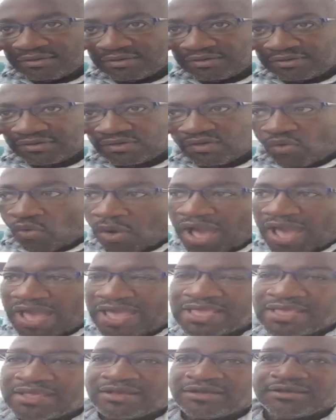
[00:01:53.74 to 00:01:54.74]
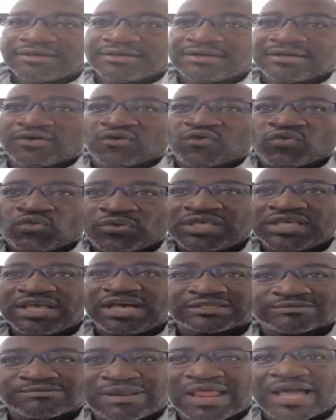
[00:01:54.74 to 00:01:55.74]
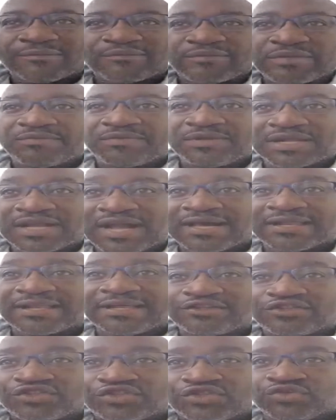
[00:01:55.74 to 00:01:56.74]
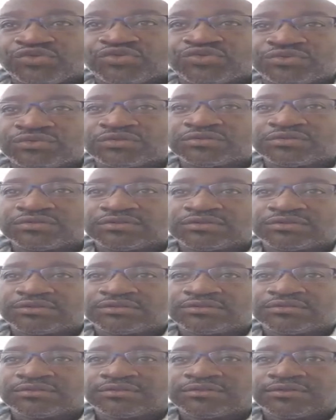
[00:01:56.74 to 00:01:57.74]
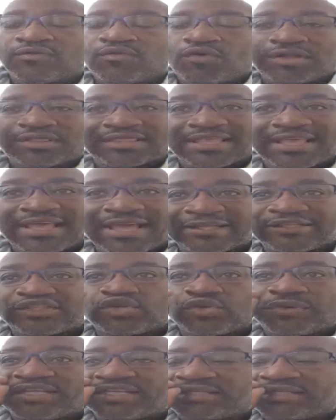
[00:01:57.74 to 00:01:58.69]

Why we as black people cannot do what they are doing?